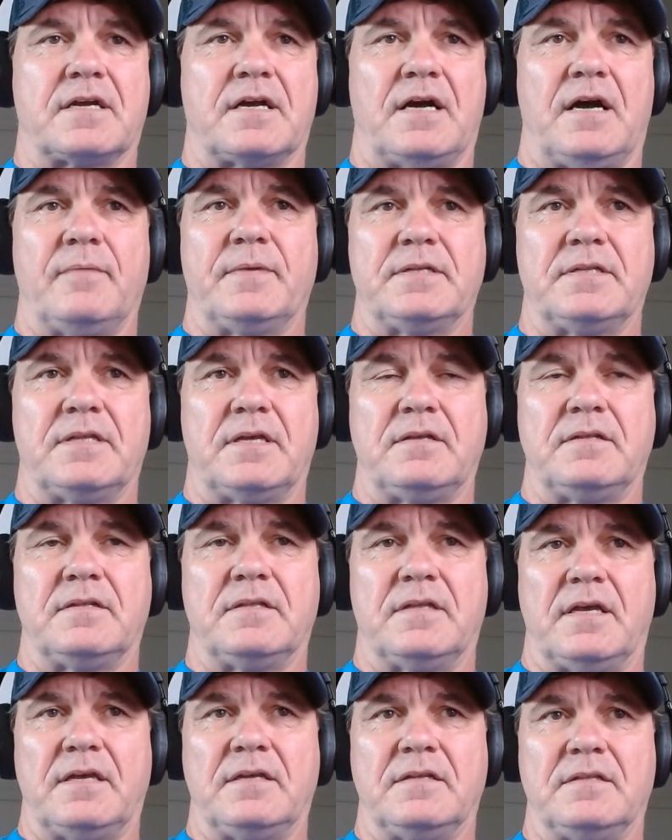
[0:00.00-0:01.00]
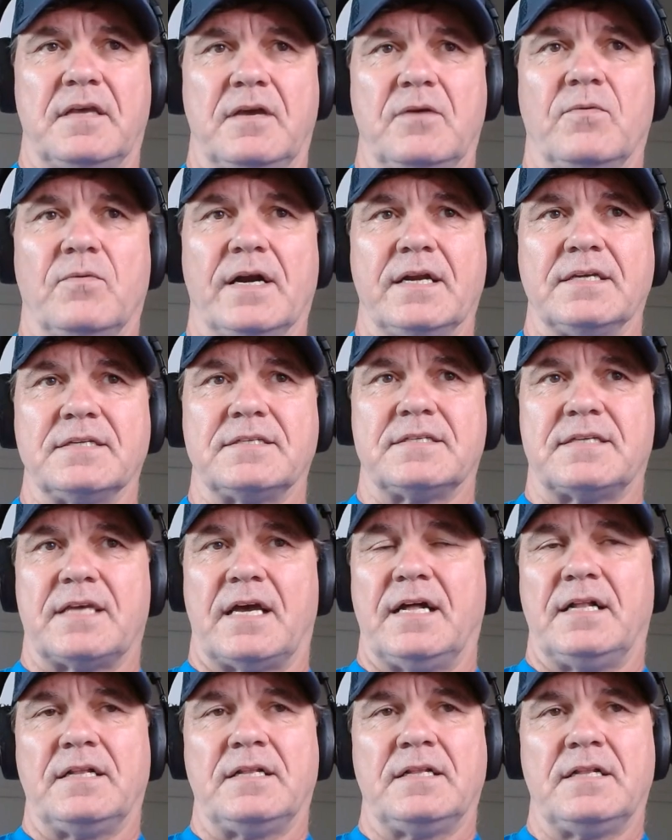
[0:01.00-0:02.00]
come and they want to
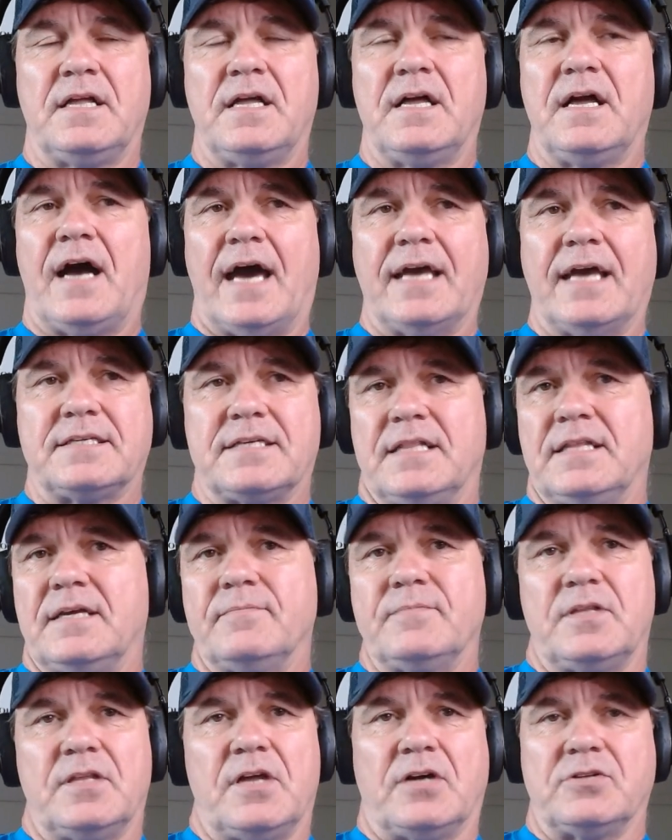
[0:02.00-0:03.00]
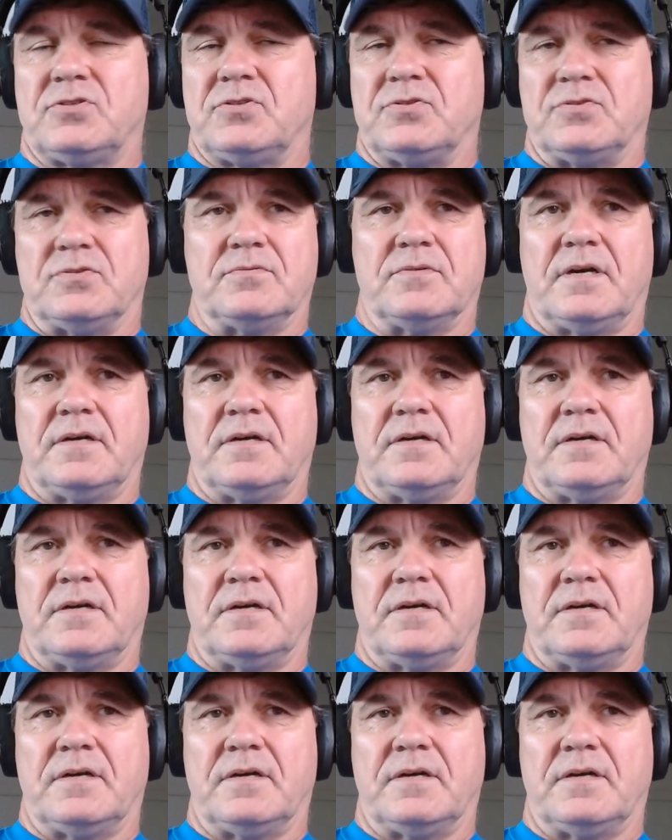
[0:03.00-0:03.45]
sell, I tell them not to.